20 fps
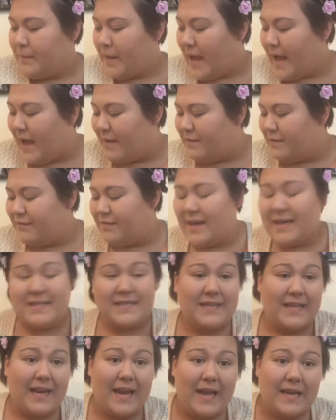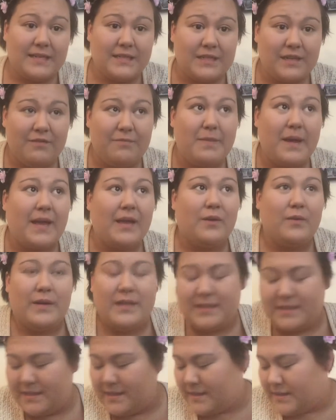I have a vast collection of
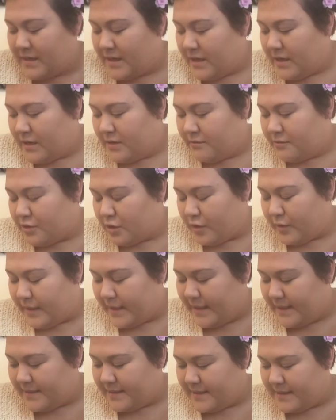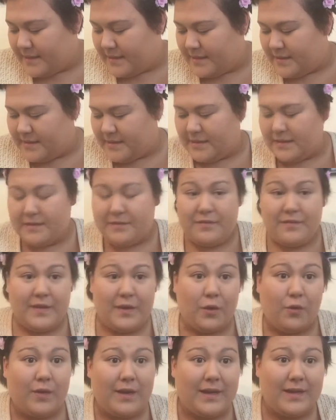penguins, toys and
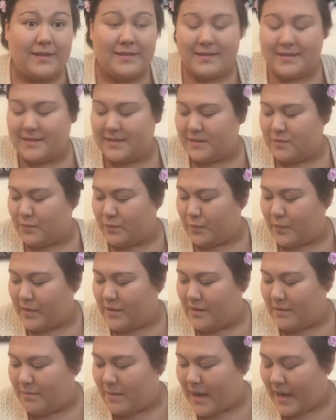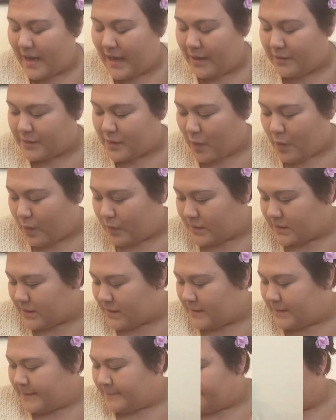figurines within my household.
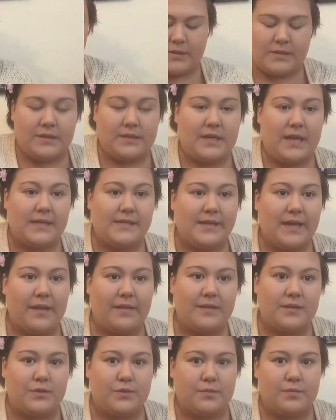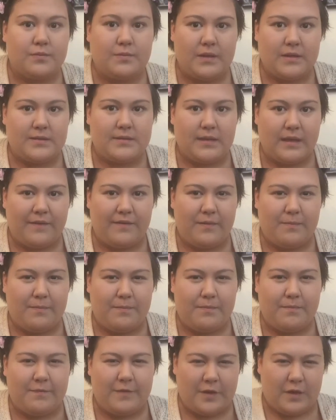I'm also starting to get this thing
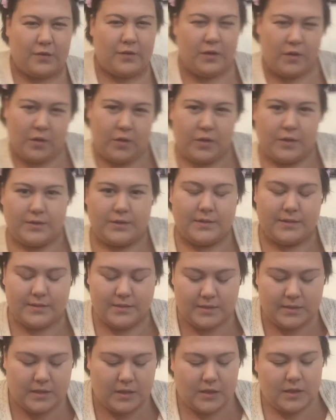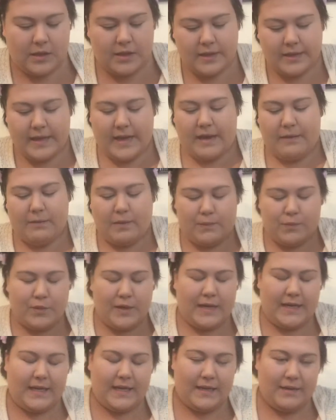for unicorns. Yeah, I'm
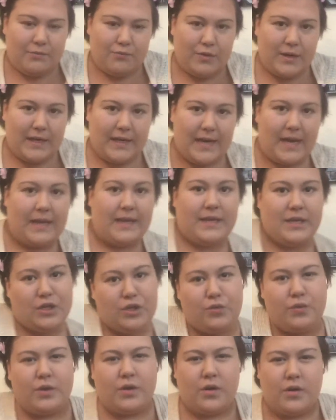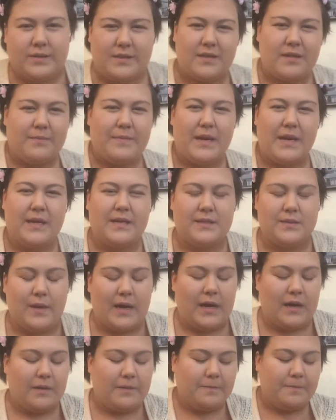really liking unicorns at the minute as
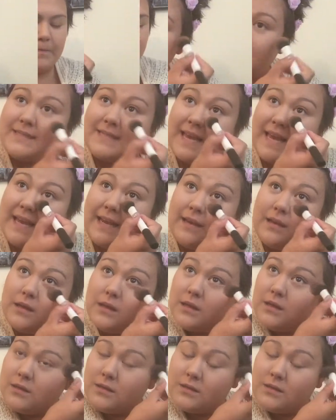well. I like to sing.